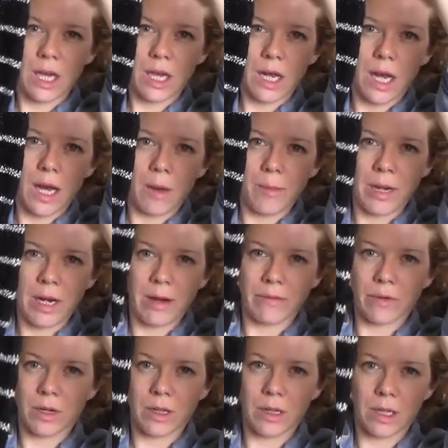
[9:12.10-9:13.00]
hem and
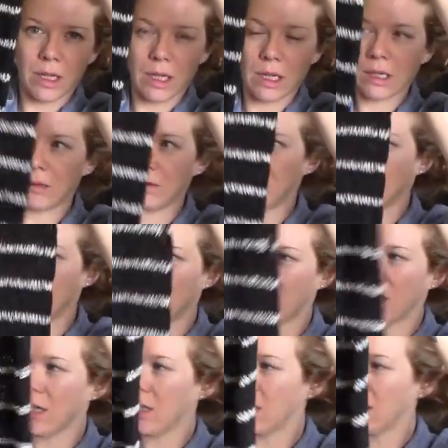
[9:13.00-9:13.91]
everything. I
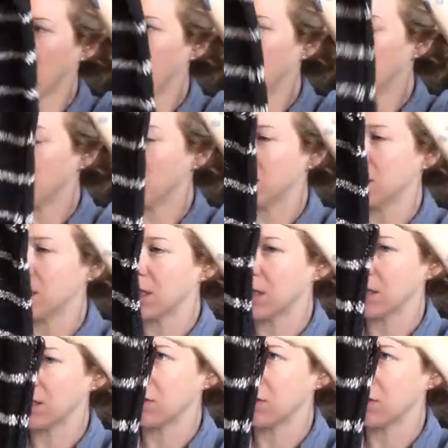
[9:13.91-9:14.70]
just think it's